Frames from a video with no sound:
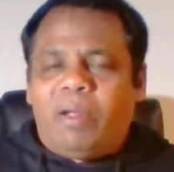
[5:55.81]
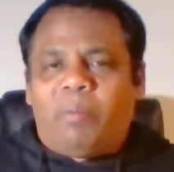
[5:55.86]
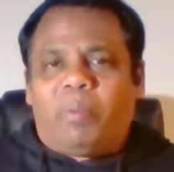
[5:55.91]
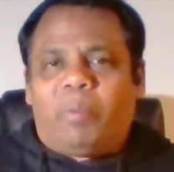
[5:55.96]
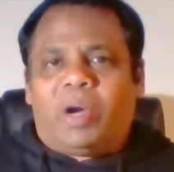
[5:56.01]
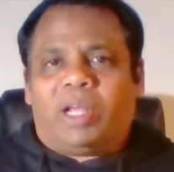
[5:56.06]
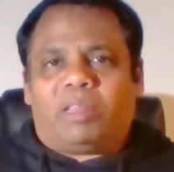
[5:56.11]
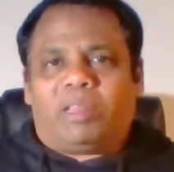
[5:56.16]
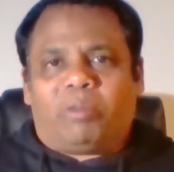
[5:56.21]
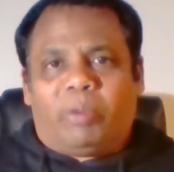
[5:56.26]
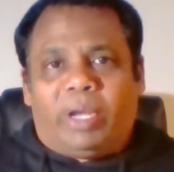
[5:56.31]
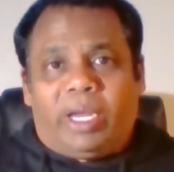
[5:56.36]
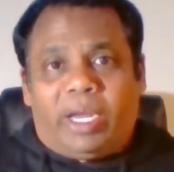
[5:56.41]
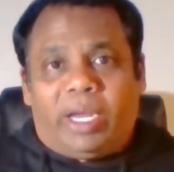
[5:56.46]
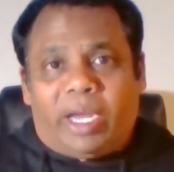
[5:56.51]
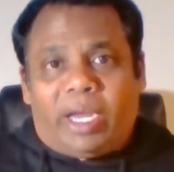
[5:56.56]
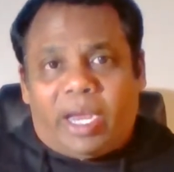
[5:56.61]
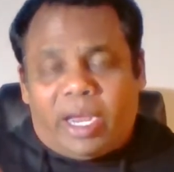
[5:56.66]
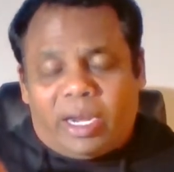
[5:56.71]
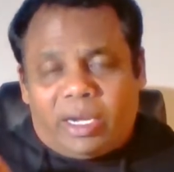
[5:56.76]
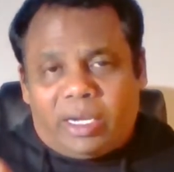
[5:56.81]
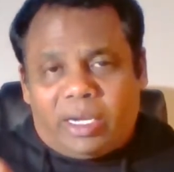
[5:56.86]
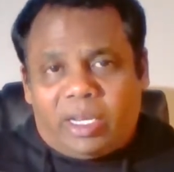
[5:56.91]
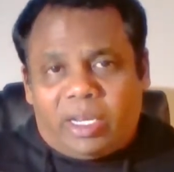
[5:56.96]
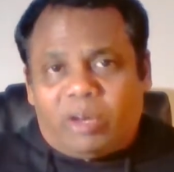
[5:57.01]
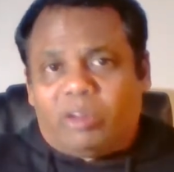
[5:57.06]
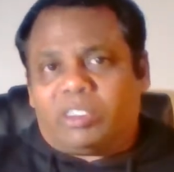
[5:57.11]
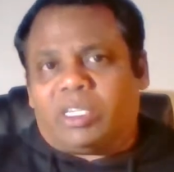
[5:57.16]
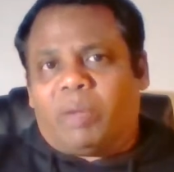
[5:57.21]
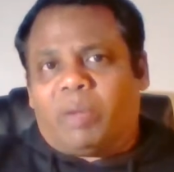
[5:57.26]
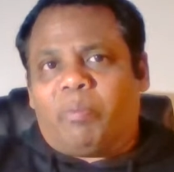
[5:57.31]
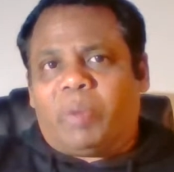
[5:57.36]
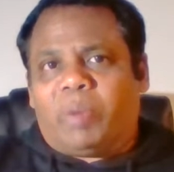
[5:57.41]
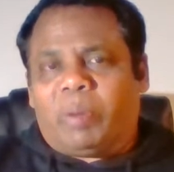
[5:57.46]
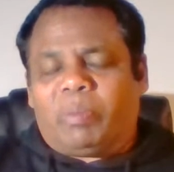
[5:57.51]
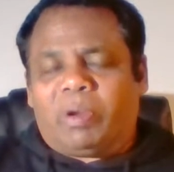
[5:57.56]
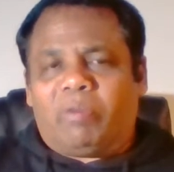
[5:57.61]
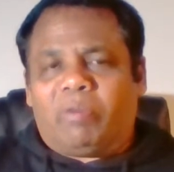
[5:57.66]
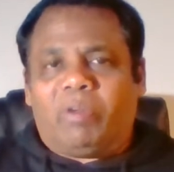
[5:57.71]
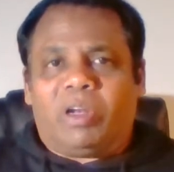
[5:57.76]
pathway, and some
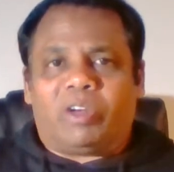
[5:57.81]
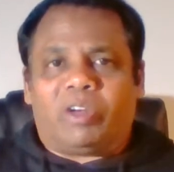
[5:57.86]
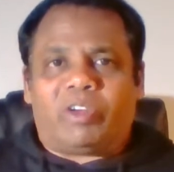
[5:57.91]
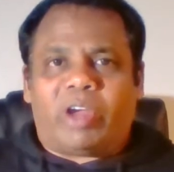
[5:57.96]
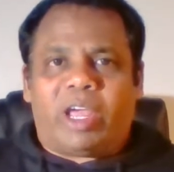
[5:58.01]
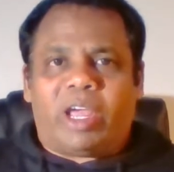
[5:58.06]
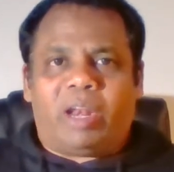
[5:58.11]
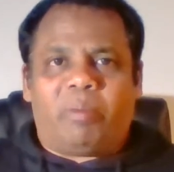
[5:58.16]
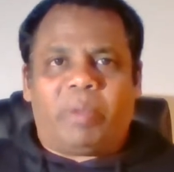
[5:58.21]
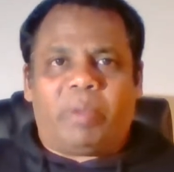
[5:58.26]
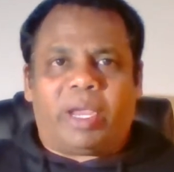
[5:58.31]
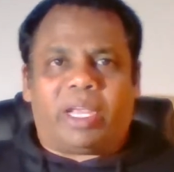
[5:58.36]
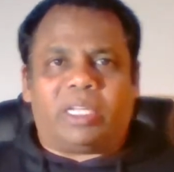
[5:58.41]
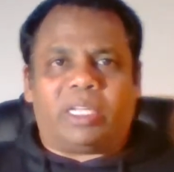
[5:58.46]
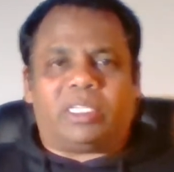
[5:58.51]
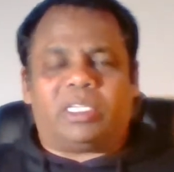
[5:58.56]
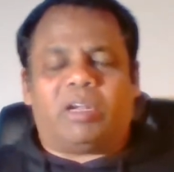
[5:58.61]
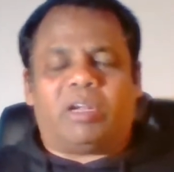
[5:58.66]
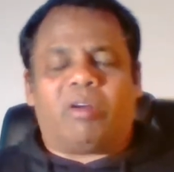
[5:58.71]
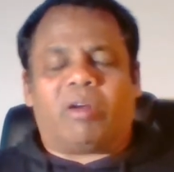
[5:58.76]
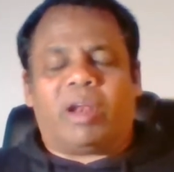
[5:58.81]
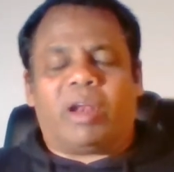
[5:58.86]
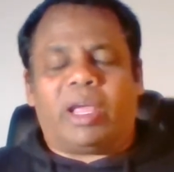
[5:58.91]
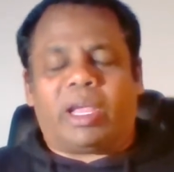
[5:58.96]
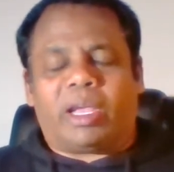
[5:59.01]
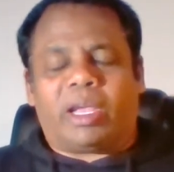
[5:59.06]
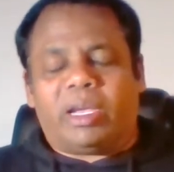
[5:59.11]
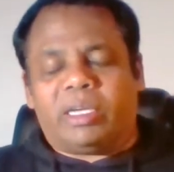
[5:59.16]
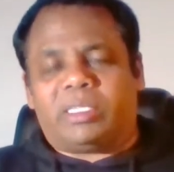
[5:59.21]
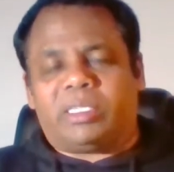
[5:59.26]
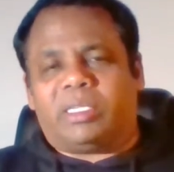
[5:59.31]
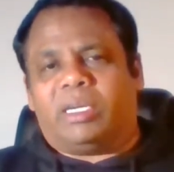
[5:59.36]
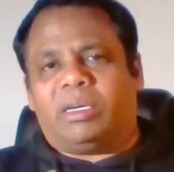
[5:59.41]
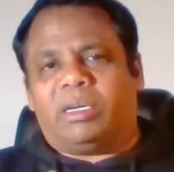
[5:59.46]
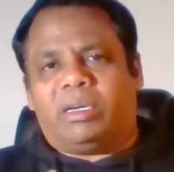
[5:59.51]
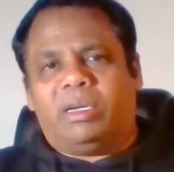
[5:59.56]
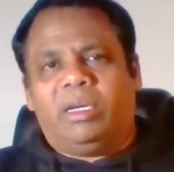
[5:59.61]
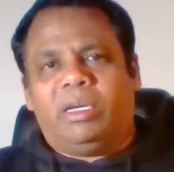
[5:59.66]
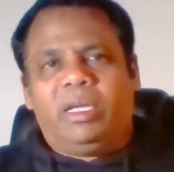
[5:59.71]
people will try and make it sound like it's a